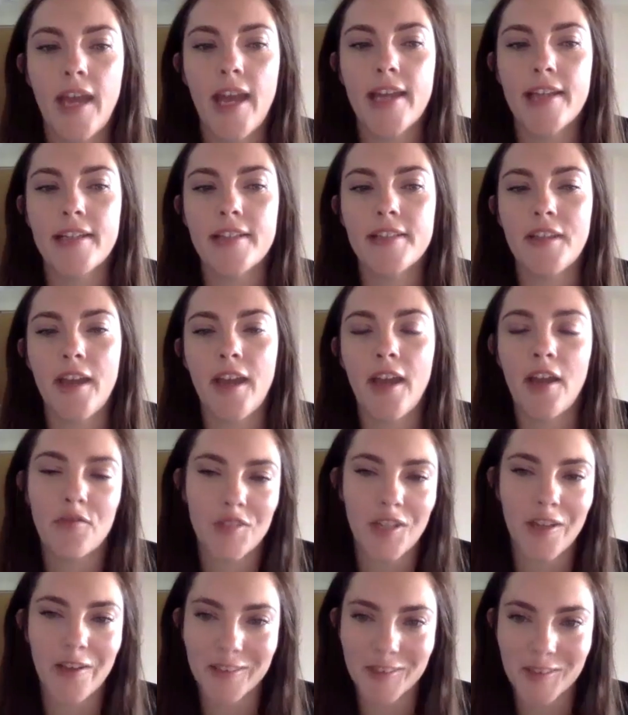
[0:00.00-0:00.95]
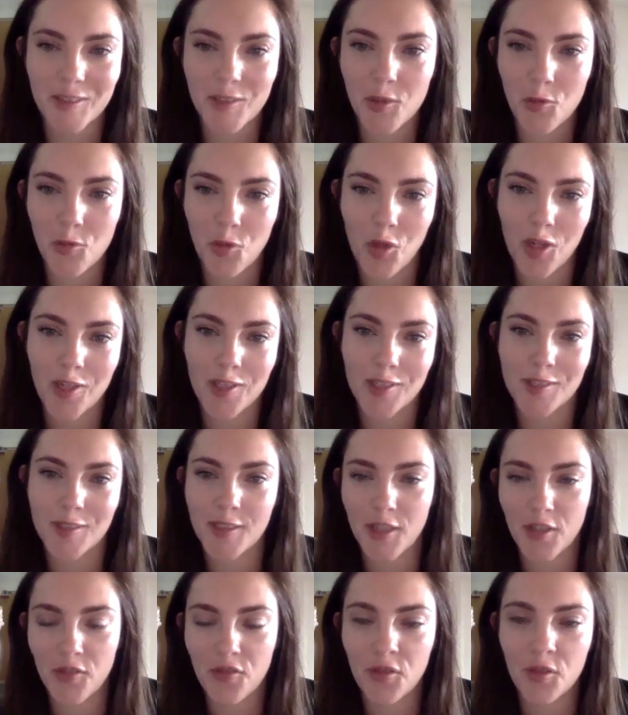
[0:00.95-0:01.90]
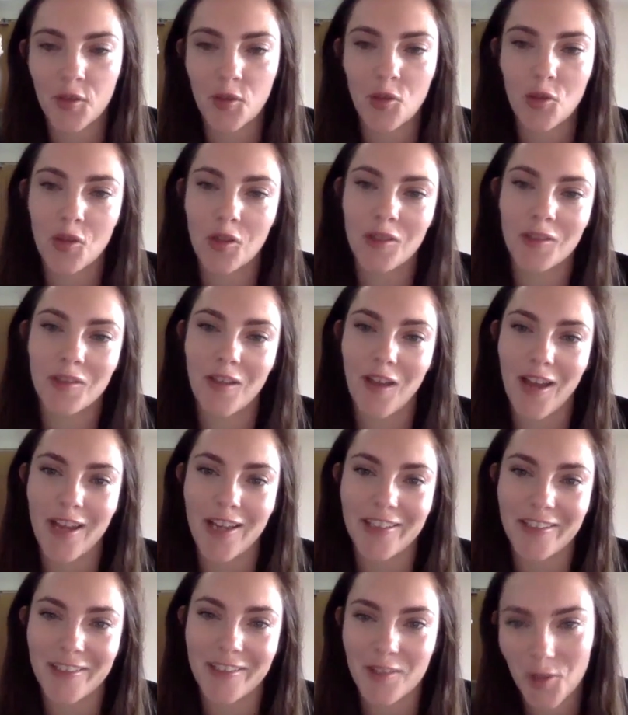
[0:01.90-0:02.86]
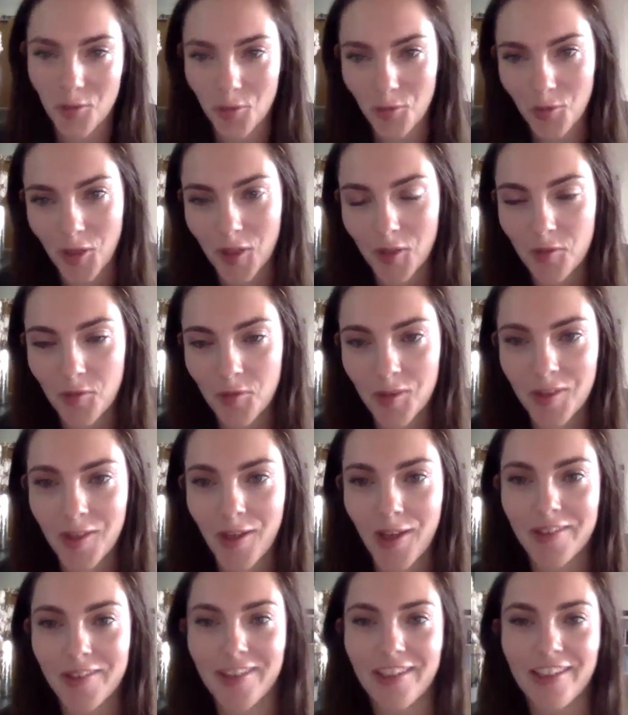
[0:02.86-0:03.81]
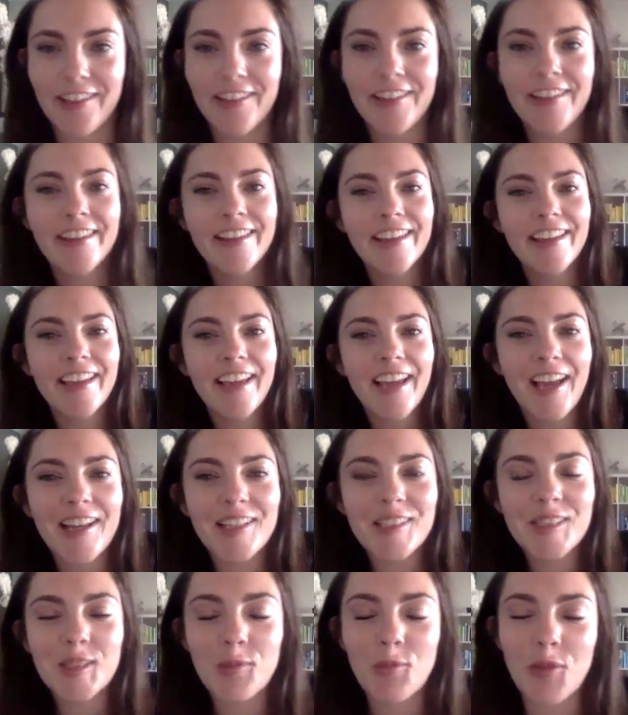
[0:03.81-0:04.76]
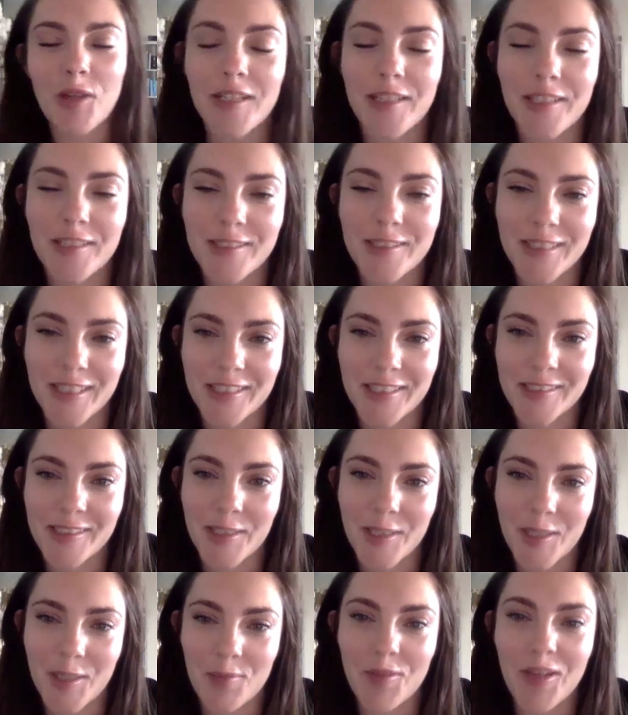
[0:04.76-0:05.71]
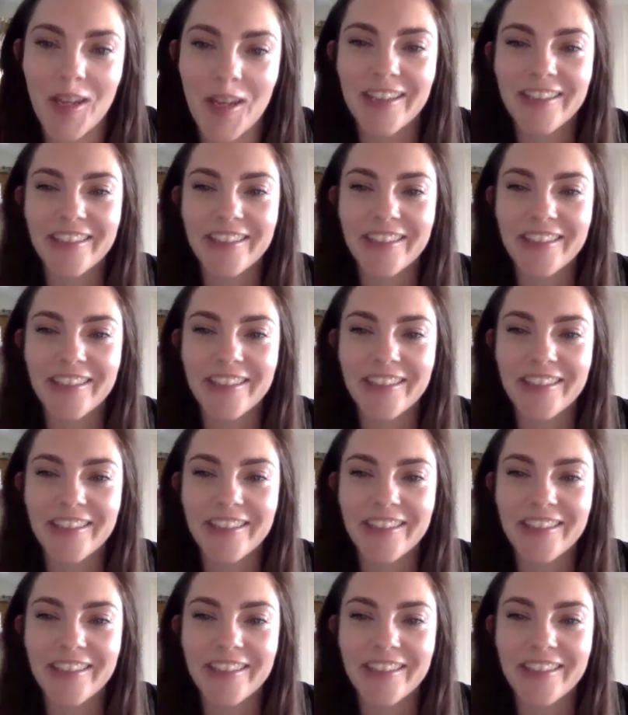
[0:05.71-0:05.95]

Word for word: and I have to ask you, what are Steph and Laura like to work with? Are they as sweet as they seem?